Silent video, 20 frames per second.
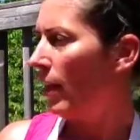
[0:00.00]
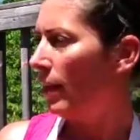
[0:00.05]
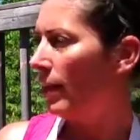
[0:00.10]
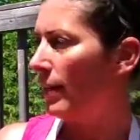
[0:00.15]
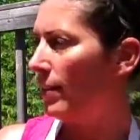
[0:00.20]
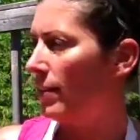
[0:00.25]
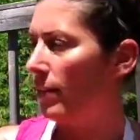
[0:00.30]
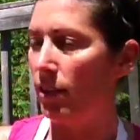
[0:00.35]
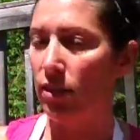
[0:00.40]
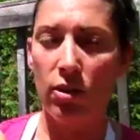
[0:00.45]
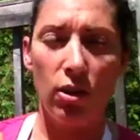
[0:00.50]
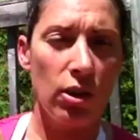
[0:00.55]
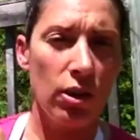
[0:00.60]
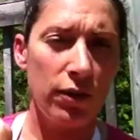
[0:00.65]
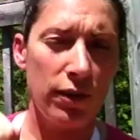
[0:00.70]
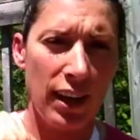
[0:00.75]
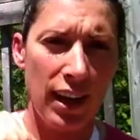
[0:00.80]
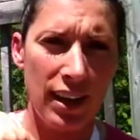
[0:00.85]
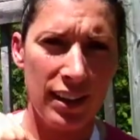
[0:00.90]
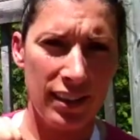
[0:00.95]
This is
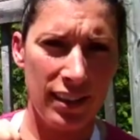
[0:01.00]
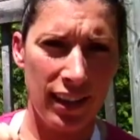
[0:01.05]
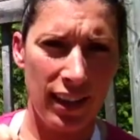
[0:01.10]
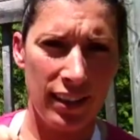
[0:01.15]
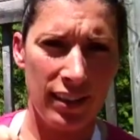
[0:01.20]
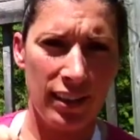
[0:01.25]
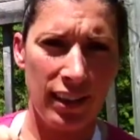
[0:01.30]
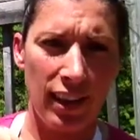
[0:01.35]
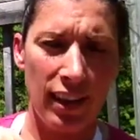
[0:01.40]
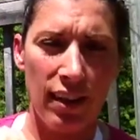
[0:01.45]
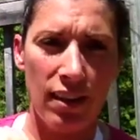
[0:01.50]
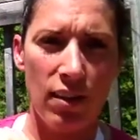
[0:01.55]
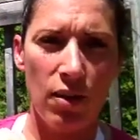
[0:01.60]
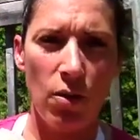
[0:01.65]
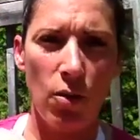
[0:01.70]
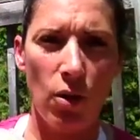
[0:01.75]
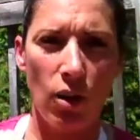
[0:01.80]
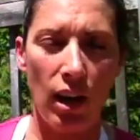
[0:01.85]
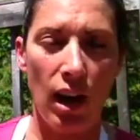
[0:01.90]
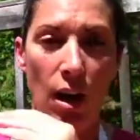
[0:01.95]
Urdhva Hastasana,
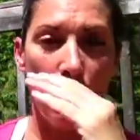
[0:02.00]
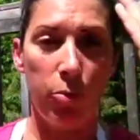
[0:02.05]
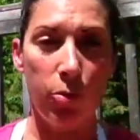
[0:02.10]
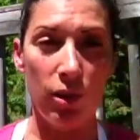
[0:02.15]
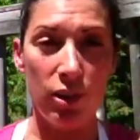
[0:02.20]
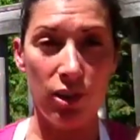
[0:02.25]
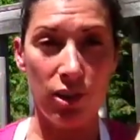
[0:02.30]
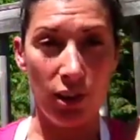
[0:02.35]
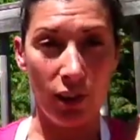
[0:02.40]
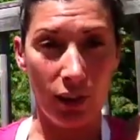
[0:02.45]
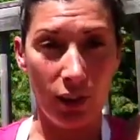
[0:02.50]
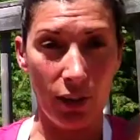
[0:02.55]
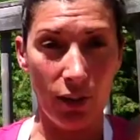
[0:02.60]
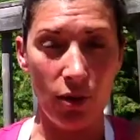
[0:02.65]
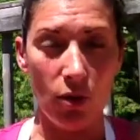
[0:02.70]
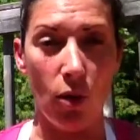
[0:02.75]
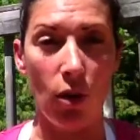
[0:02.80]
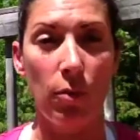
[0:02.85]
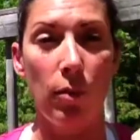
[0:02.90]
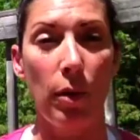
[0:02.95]
or upward salute,
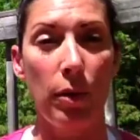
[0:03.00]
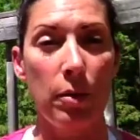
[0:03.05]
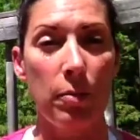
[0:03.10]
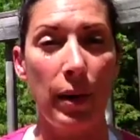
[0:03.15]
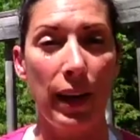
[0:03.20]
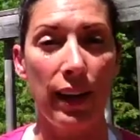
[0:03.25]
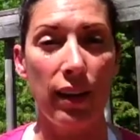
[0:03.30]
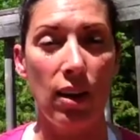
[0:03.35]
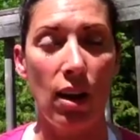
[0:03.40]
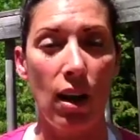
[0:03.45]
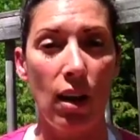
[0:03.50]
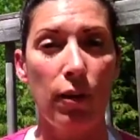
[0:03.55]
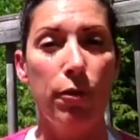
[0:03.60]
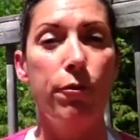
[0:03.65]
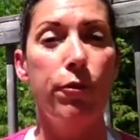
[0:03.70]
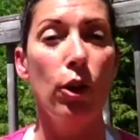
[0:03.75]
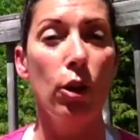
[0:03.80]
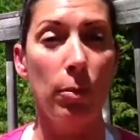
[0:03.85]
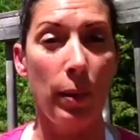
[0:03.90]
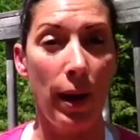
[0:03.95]
or what we might call
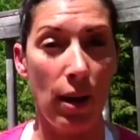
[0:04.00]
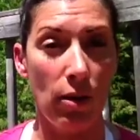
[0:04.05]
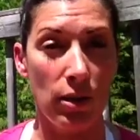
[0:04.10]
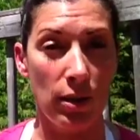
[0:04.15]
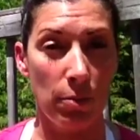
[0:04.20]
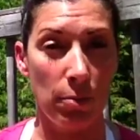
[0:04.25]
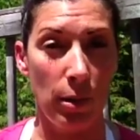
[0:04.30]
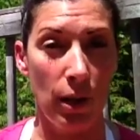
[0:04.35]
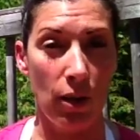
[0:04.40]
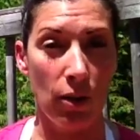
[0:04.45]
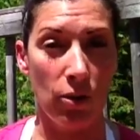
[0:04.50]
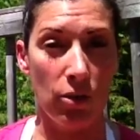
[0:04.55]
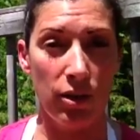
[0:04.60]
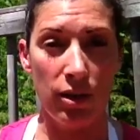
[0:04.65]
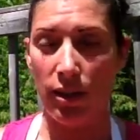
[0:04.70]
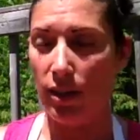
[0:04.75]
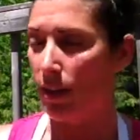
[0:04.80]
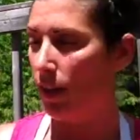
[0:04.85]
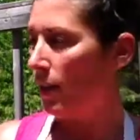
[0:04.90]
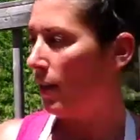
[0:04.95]
full mountain pose.